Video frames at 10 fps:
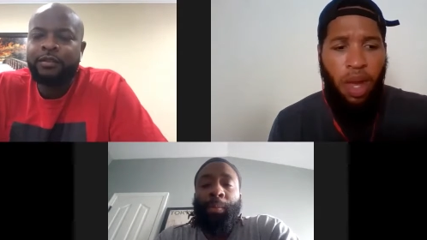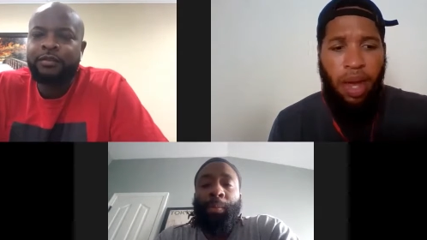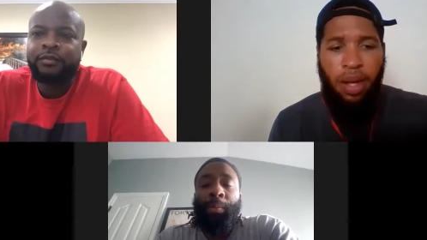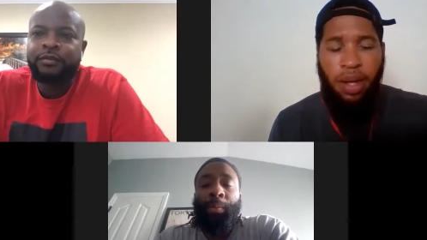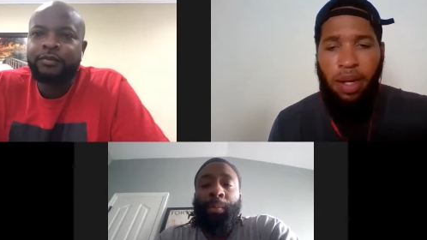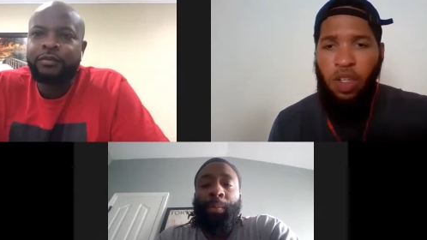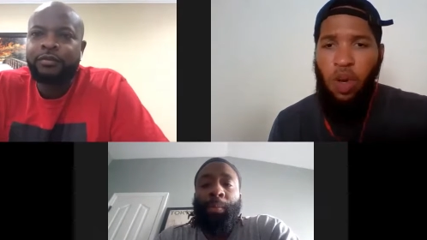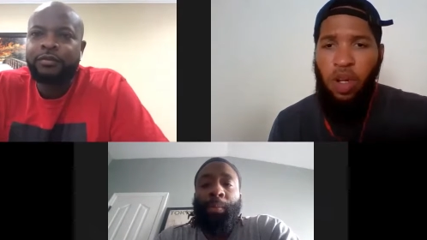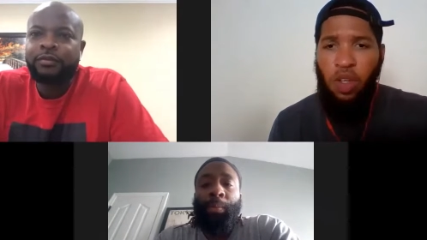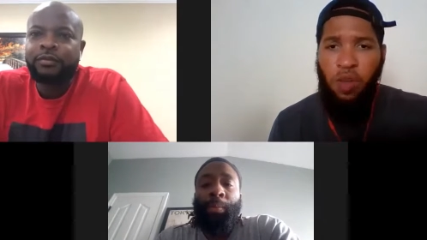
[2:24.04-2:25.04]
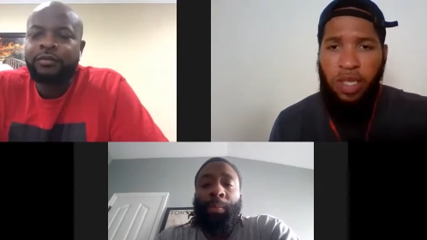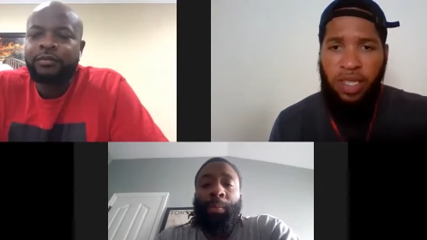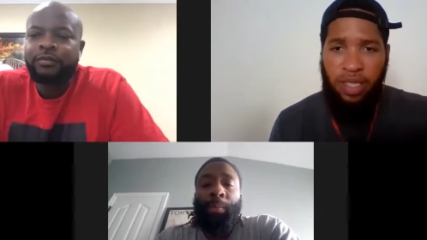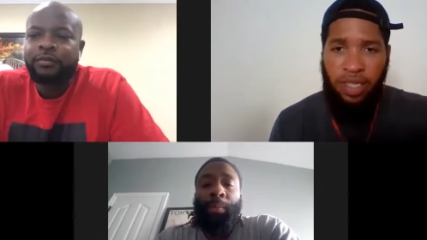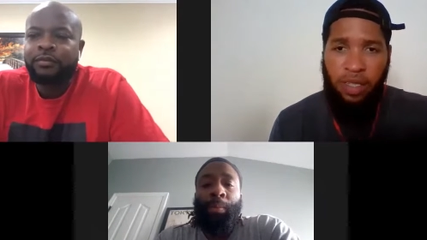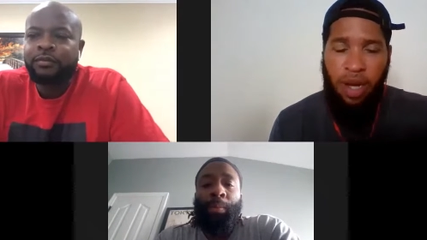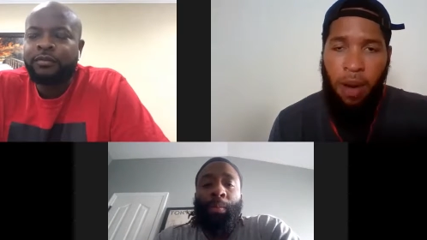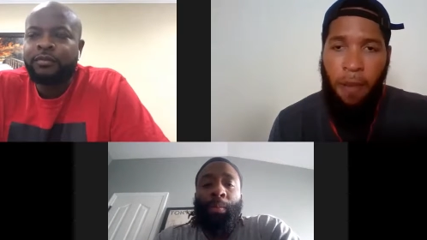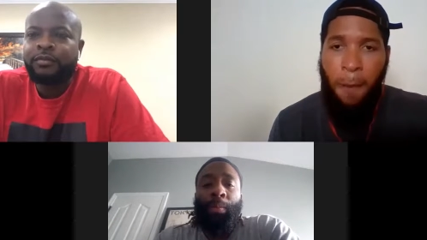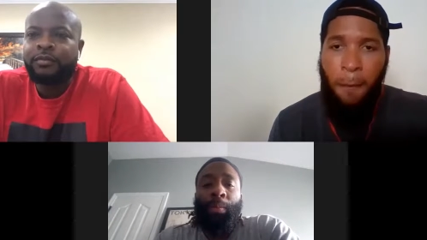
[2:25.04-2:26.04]
Speaker 1: and Q, I know you mentioned this
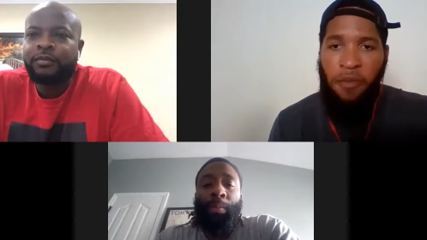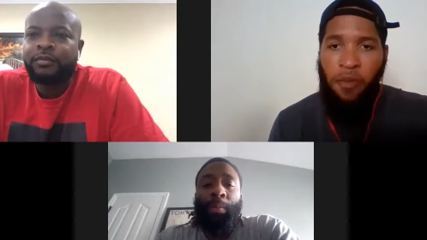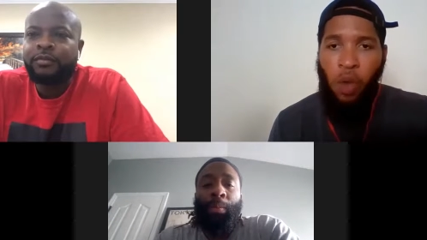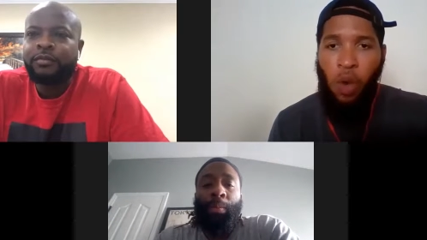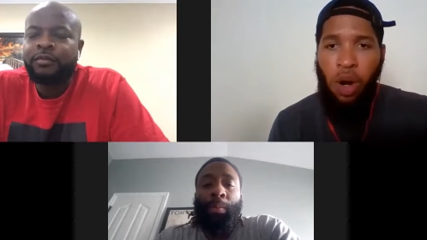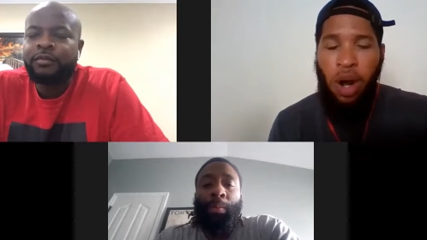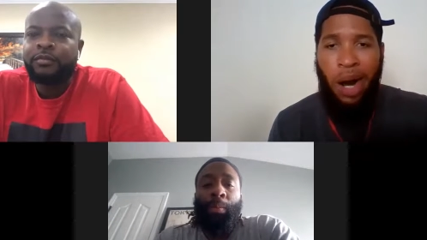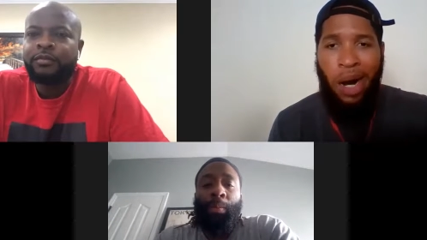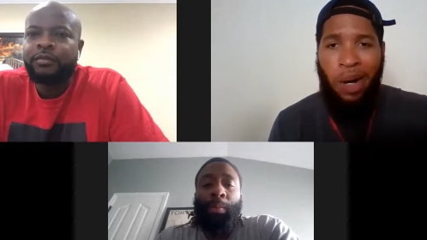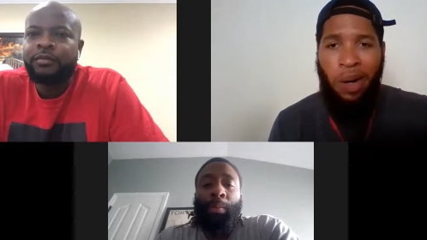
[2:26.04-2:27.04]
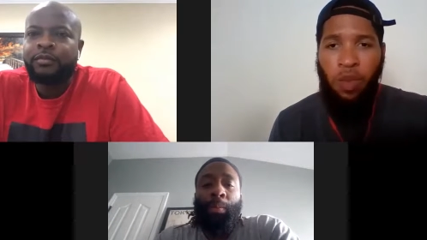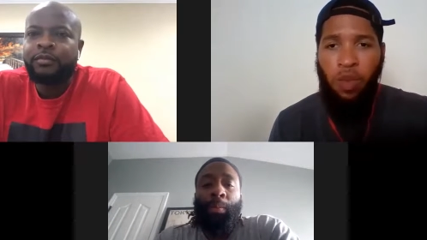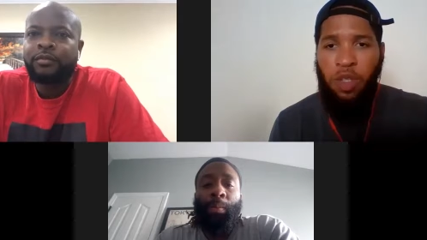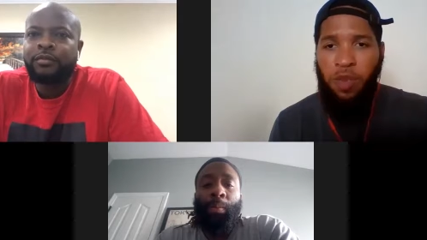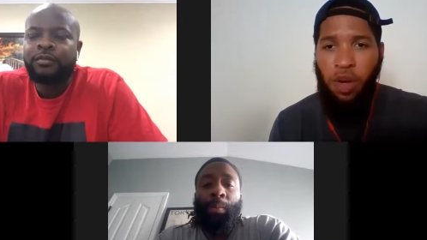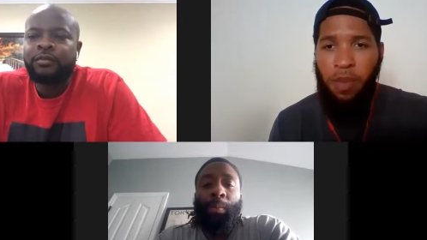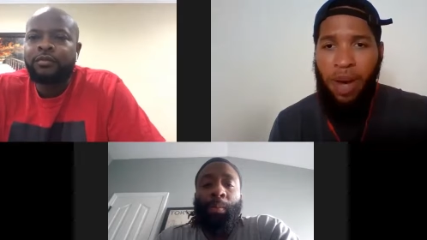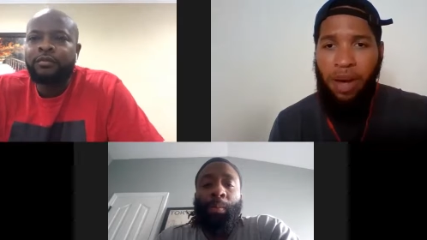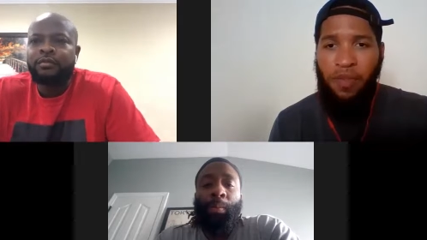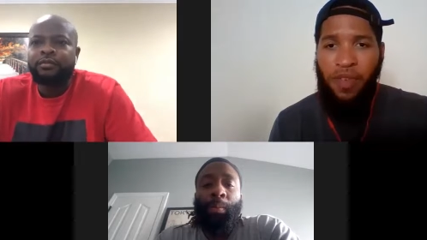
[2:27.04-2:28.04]
um, before um, when we spoke
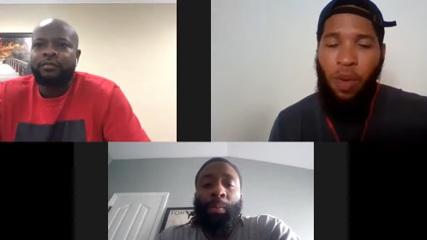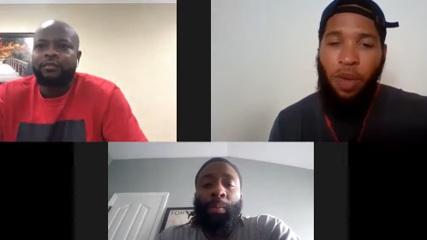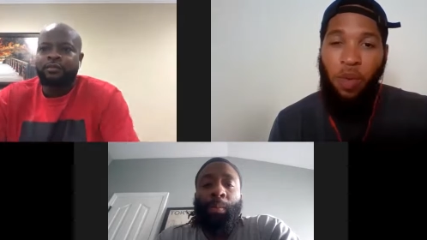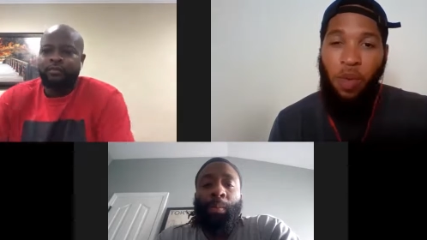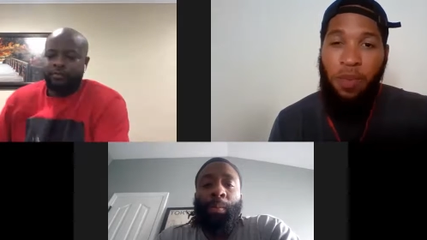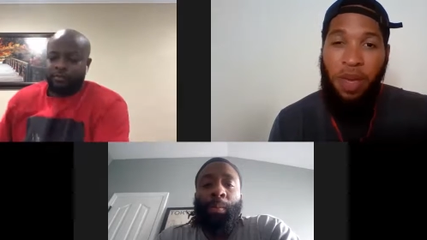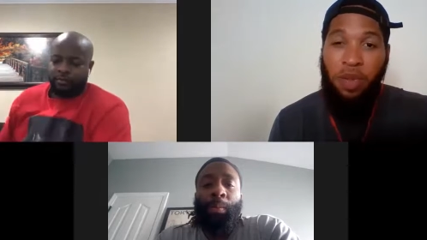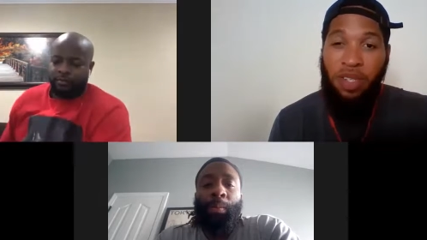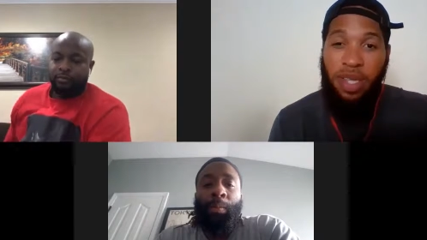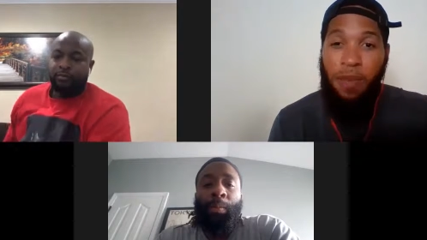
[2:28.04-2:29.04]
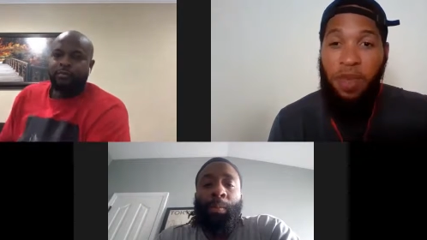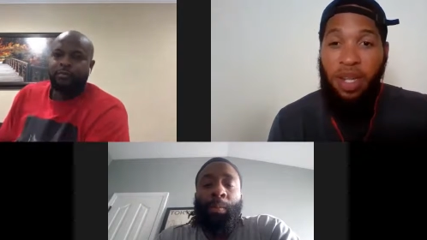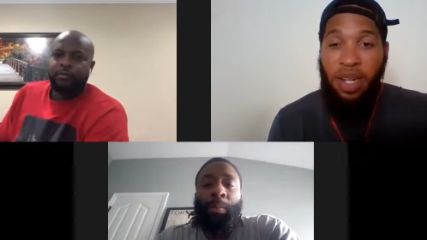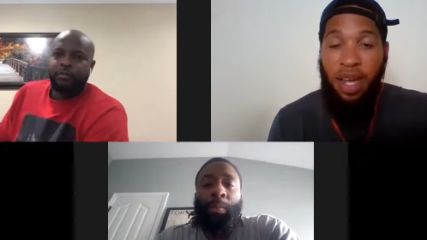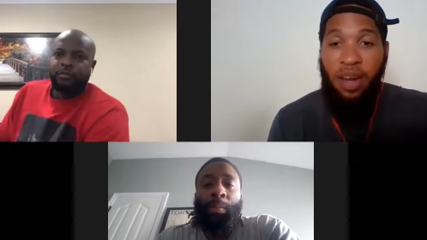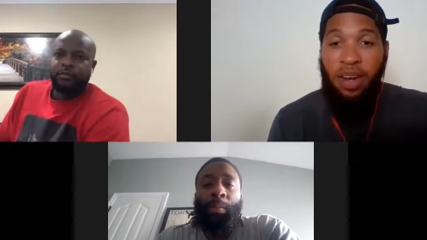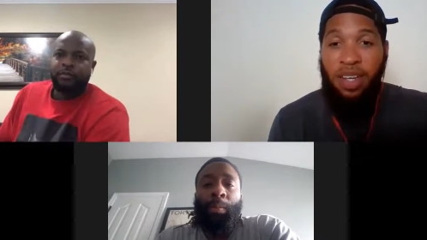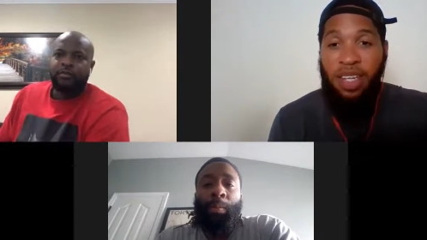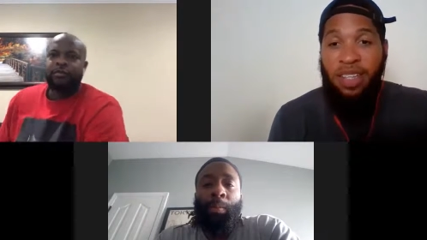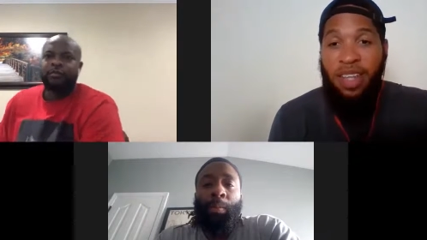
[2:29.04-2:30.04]
about when when people step in
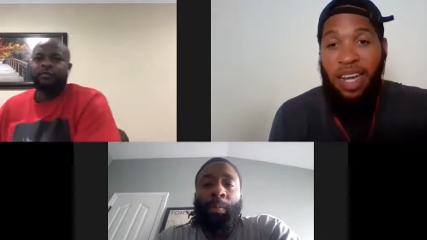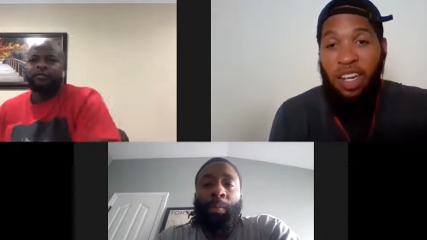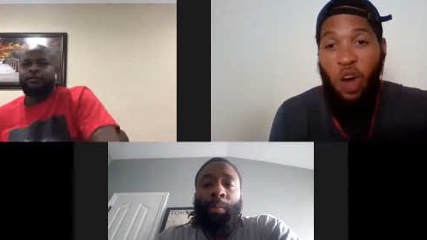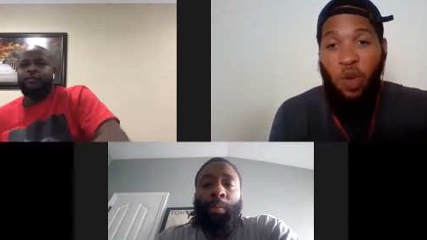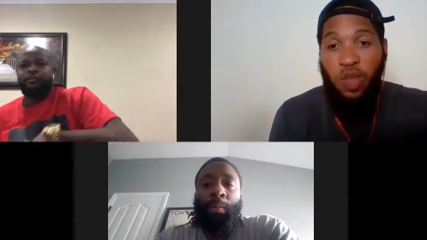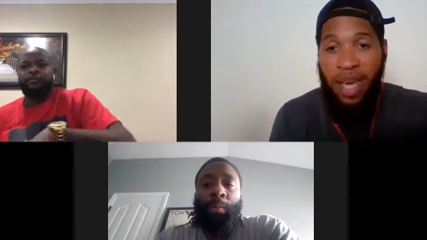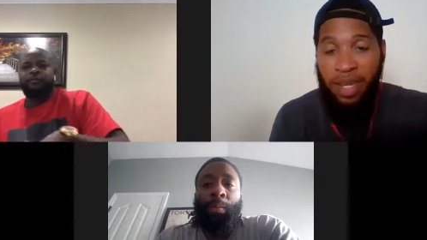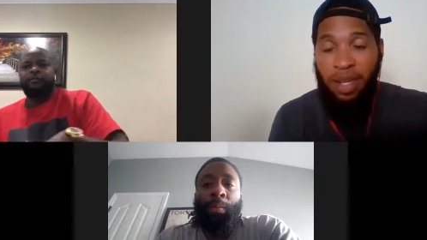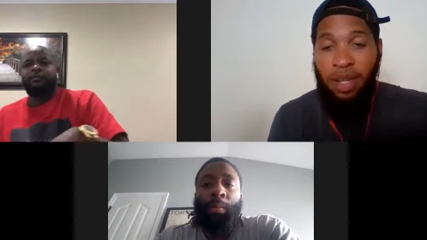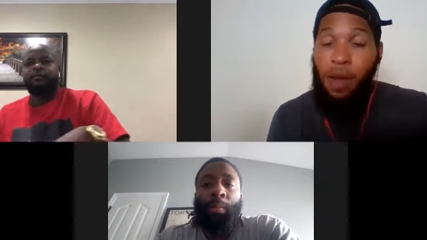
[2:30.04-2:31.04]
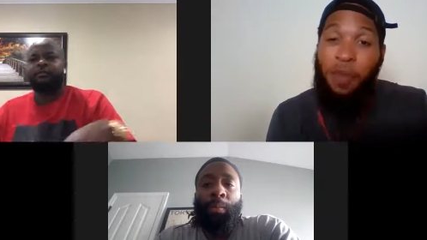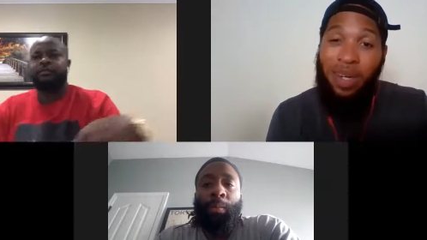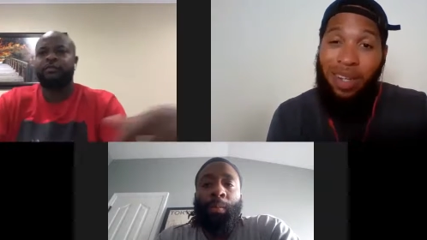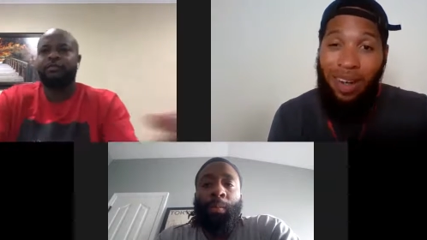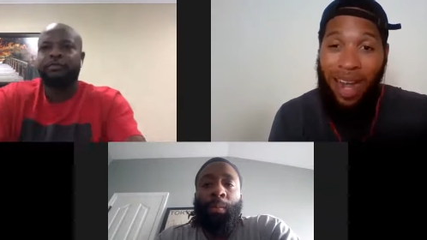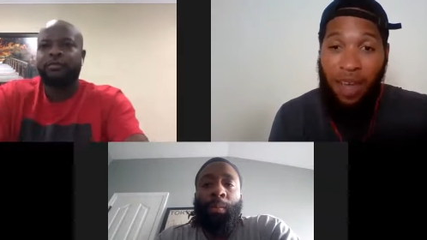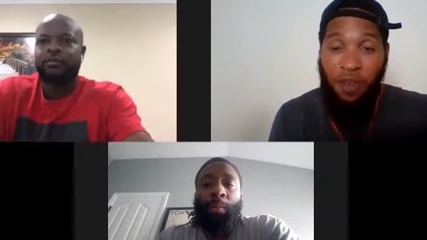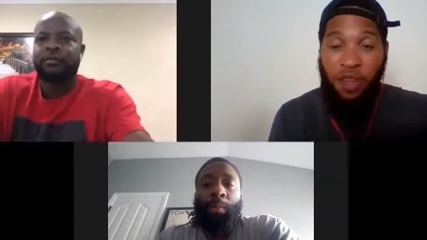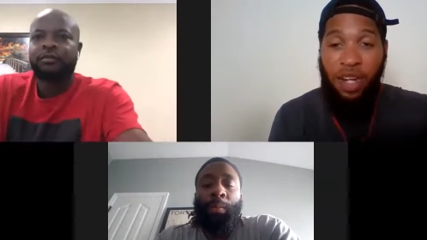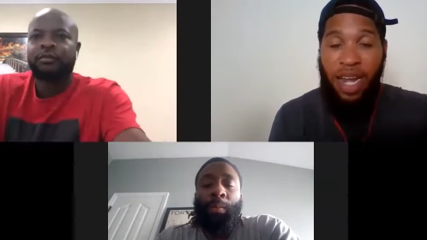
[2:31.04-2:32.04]
there, they know that they're putting their
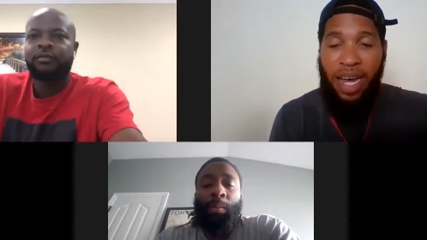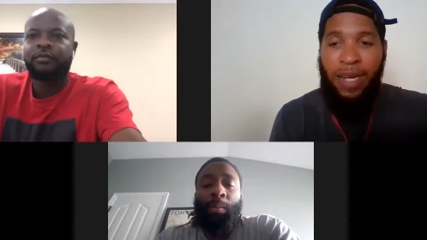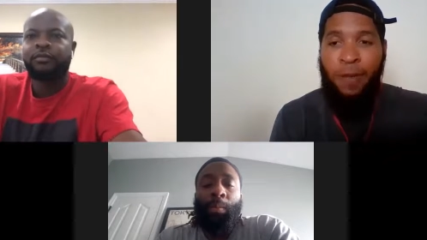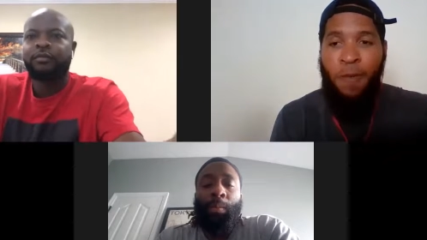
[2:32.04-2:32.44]
life on the line.